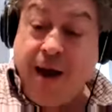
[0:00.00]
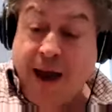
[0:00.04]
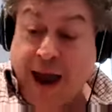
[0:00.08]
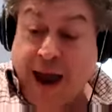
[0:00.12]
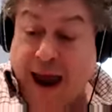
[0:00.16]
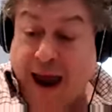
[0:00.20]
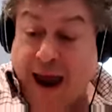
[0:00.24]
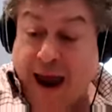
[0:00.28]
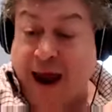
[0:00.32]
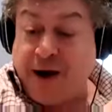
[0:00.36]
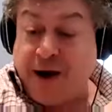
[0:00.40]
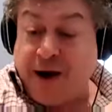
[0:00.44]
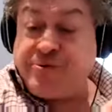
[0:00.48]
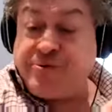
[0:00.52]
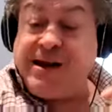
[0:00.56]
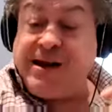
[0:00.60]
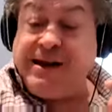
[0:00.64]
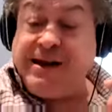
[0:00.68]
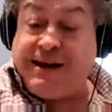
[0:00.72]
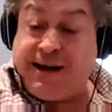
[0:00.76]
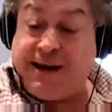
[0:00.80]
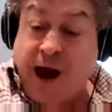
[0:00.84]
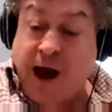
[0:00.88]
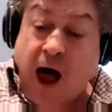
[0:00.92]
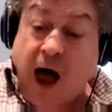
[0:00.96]
Andre
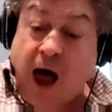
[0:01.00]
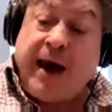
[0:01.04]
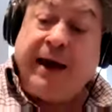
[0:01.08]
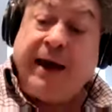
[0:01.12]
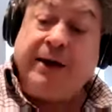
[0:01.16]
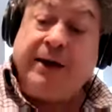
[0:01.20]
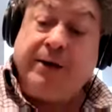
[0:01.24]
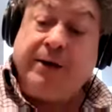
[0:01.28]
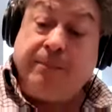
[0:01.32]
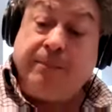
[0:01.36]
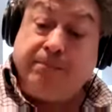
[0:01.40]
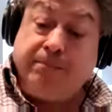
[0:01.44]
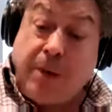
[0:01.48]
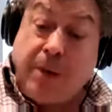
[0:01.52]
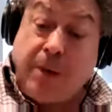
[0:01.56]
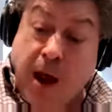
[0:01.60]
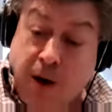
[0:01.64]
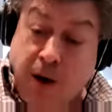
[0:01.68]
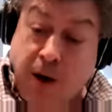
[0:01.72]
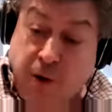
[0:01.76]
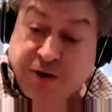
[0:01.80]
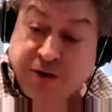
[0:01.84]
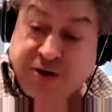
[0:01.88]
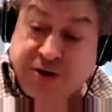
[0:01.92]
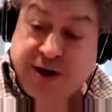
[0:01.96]
Geim,
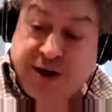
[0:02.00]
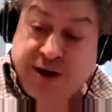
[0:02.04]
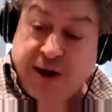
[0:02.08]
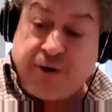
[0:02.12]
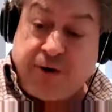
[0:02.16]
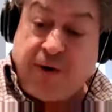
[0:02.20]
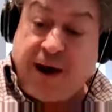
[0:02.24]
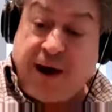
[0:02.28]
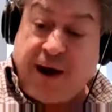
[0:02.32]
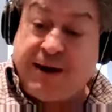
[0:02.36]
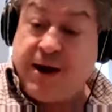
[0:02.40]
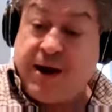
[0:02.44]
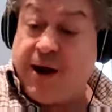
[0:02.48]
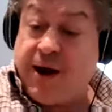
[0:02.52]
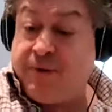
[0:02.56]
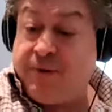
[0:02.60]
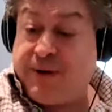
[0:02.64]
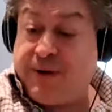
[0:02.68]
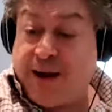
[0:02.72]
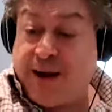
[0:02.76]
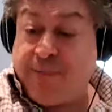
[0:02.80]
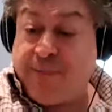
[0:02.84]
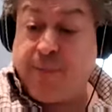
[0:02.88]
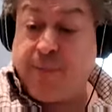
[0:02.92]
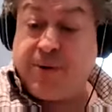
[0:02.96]
who's the great guy who
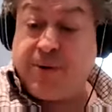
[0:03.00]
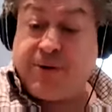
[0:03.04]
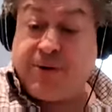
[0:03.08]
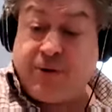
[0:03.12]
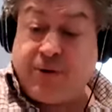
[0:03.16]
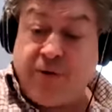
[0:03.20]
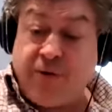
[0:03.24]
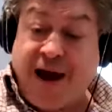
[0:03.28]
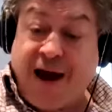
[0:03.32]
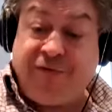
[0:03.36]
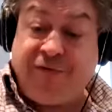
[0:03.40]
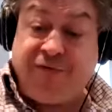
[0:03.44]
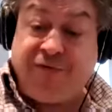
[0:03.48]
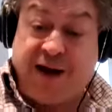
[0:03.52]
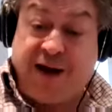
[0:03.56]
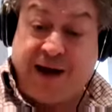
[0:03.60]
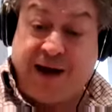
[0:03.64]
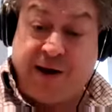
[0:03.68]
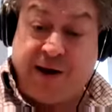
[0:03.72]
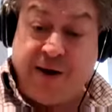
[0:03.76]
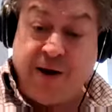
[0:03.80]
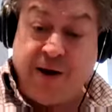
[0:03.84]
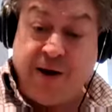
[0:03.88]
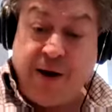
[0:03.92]
came up with graphene,